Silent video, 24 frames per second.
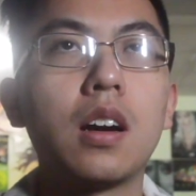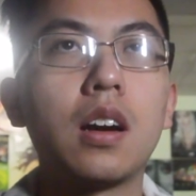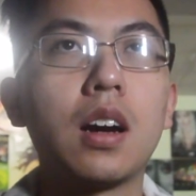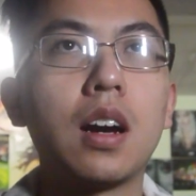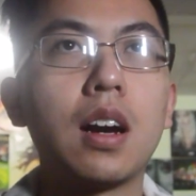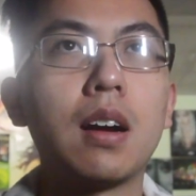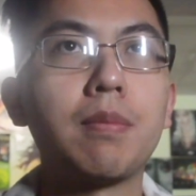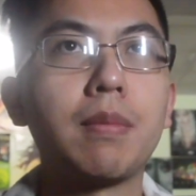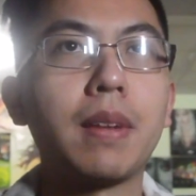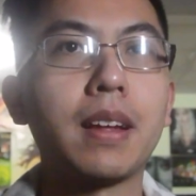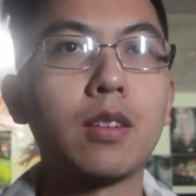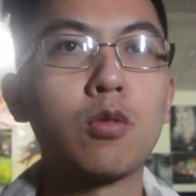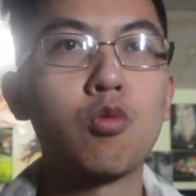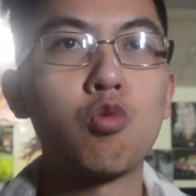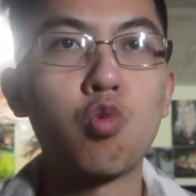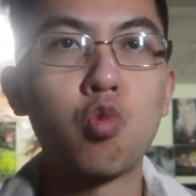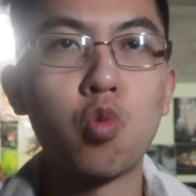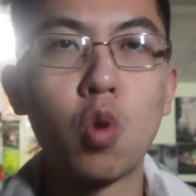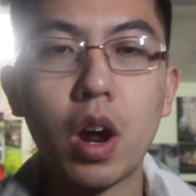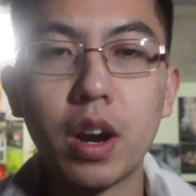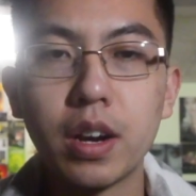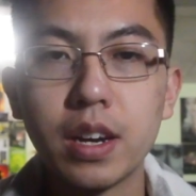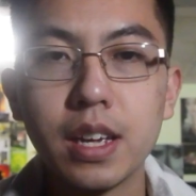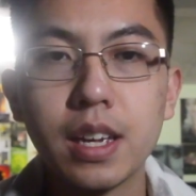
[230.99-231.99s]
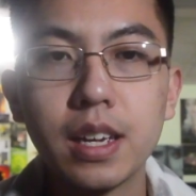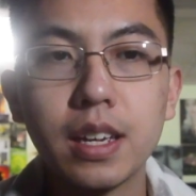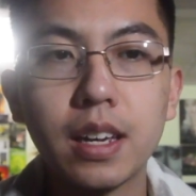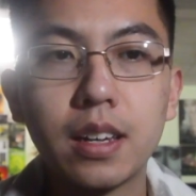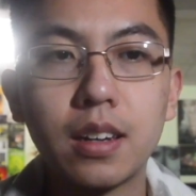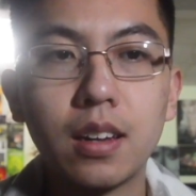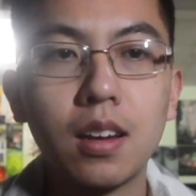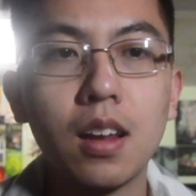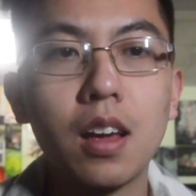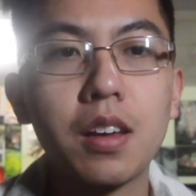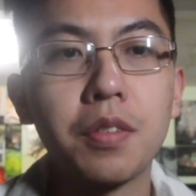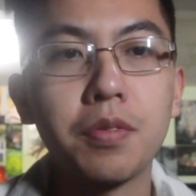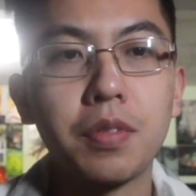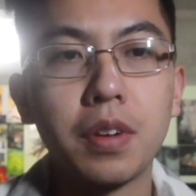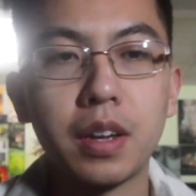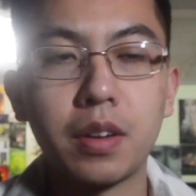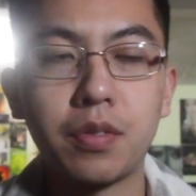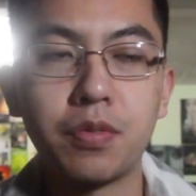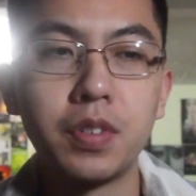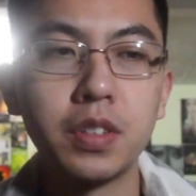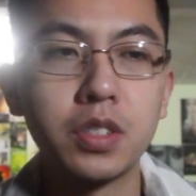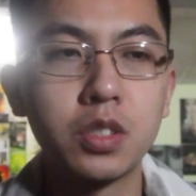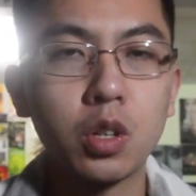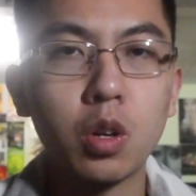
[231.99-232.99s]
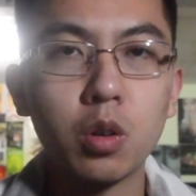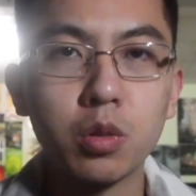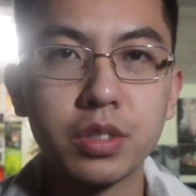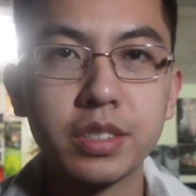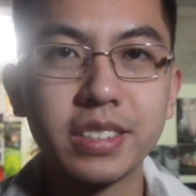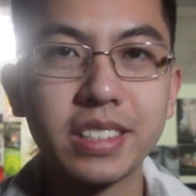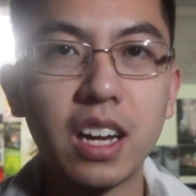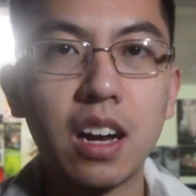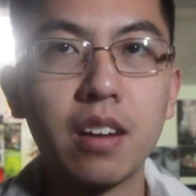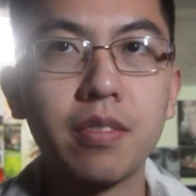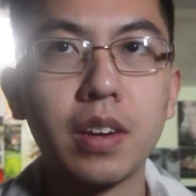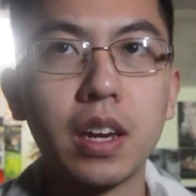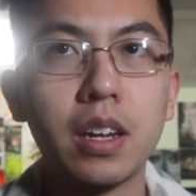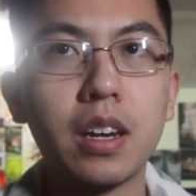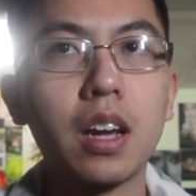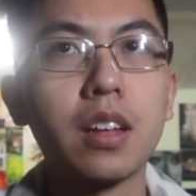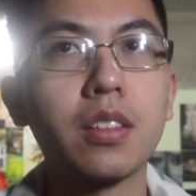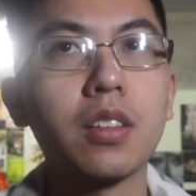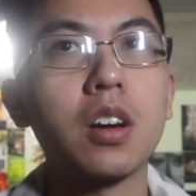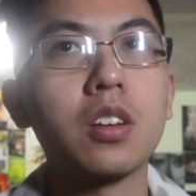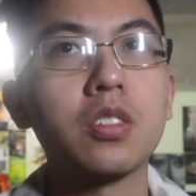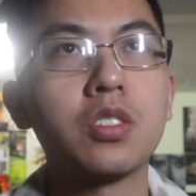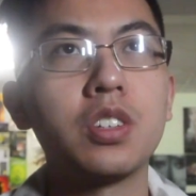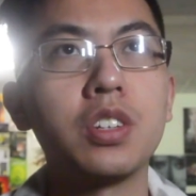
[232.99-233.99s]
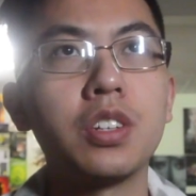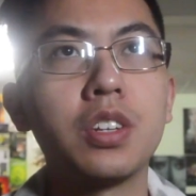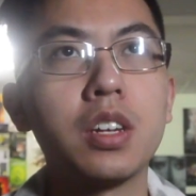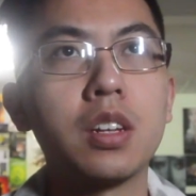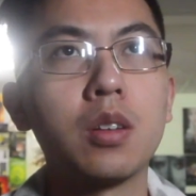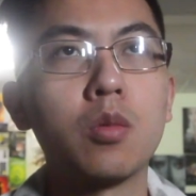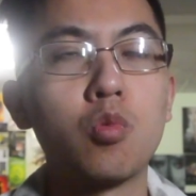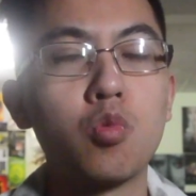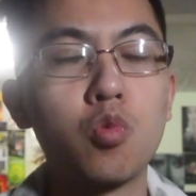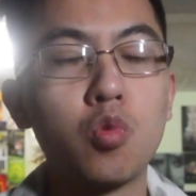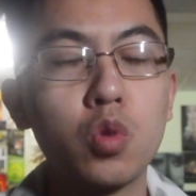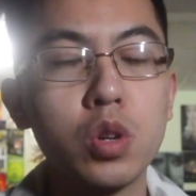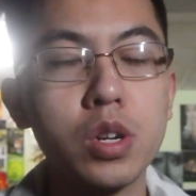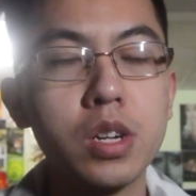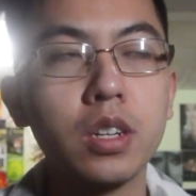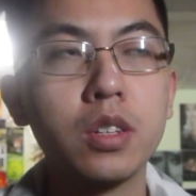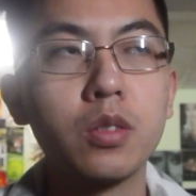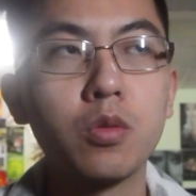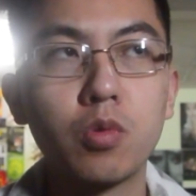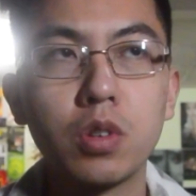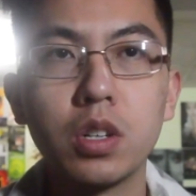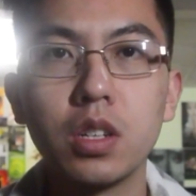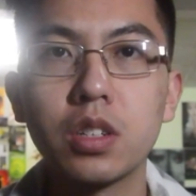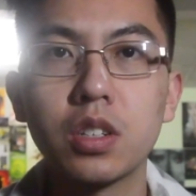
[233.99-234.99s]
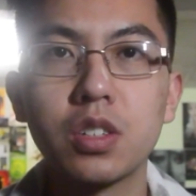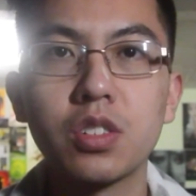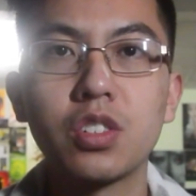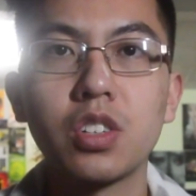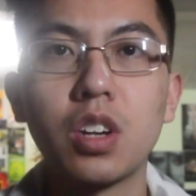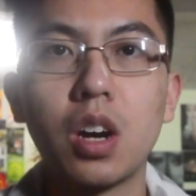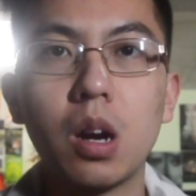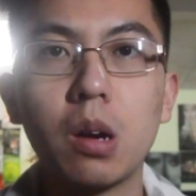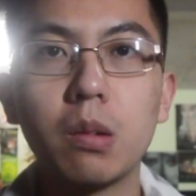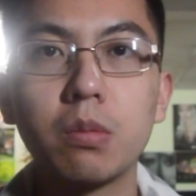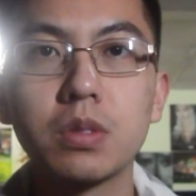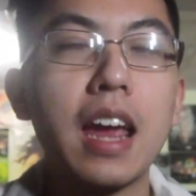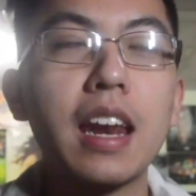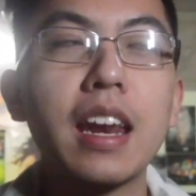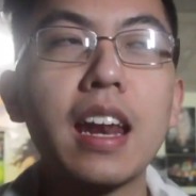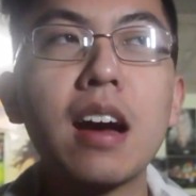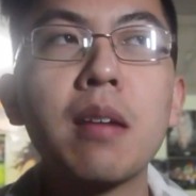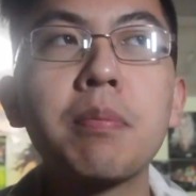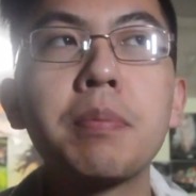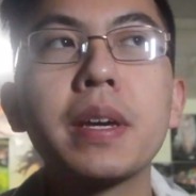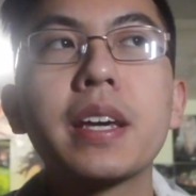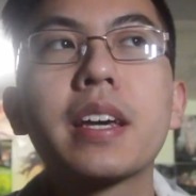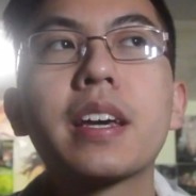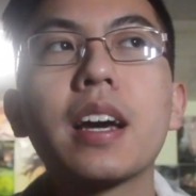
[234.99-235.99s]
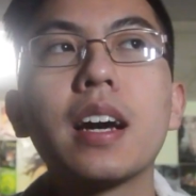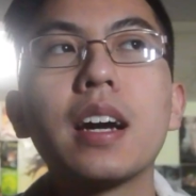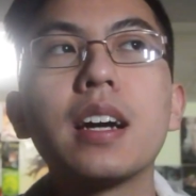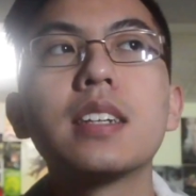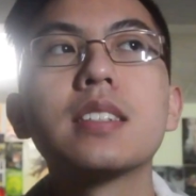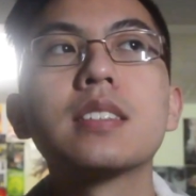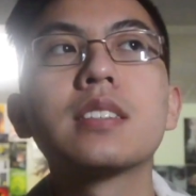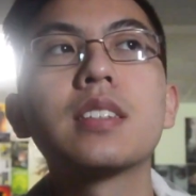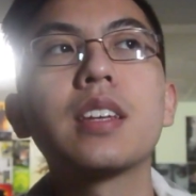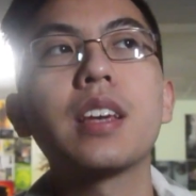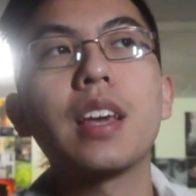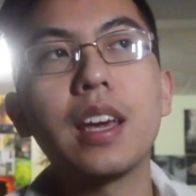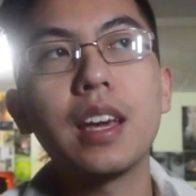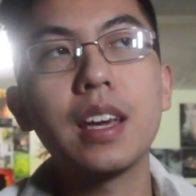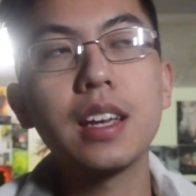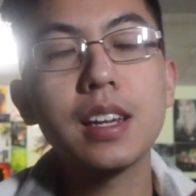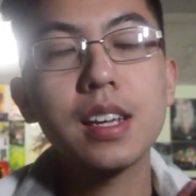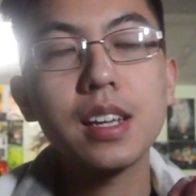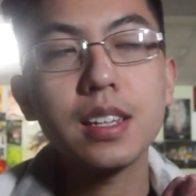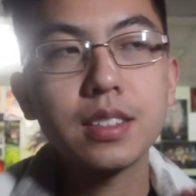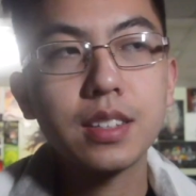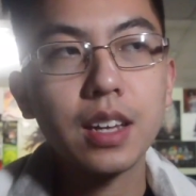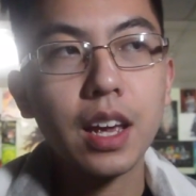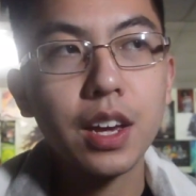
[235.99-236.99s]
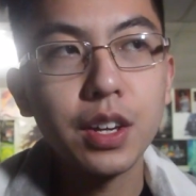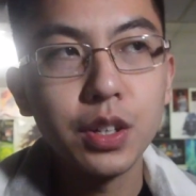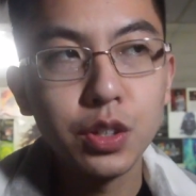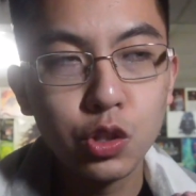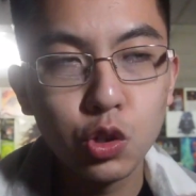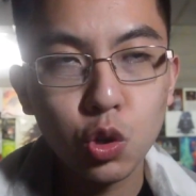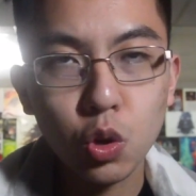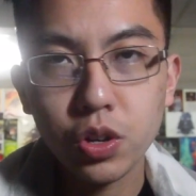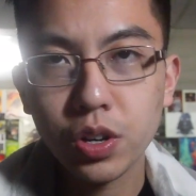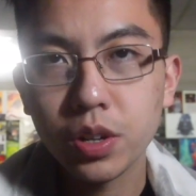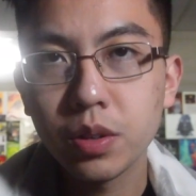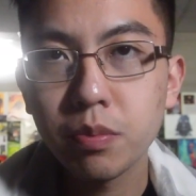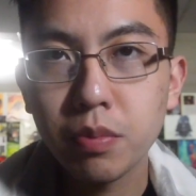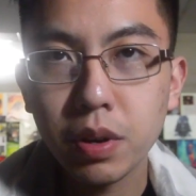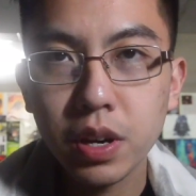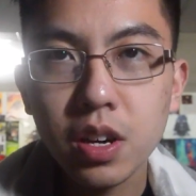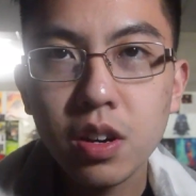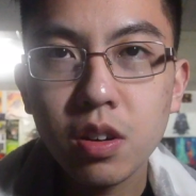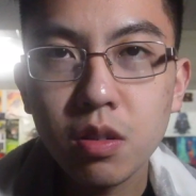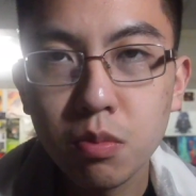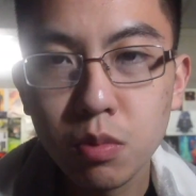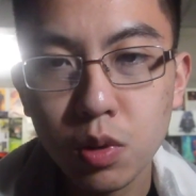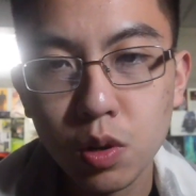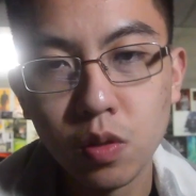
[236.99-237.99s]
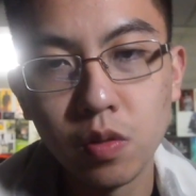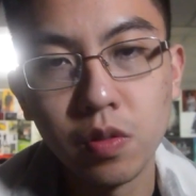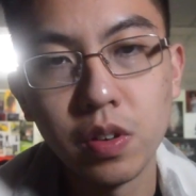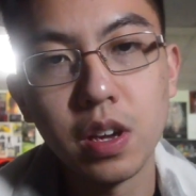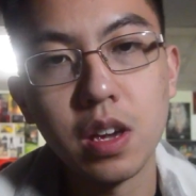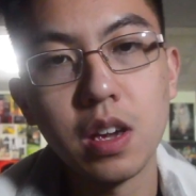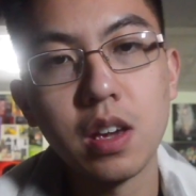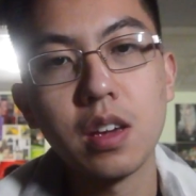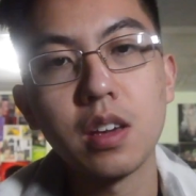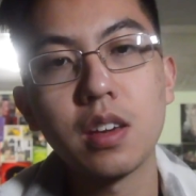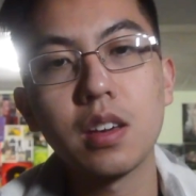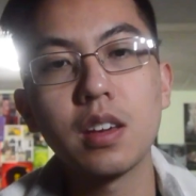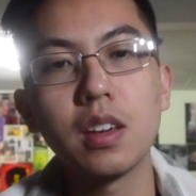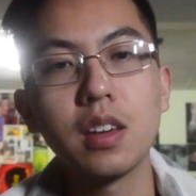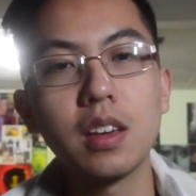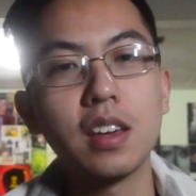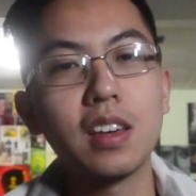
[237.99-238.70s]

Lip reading: like, running and a lot of, like, physical stuff. And I thought she did a really, really good job. And now, because it is a Jordan Peele movie,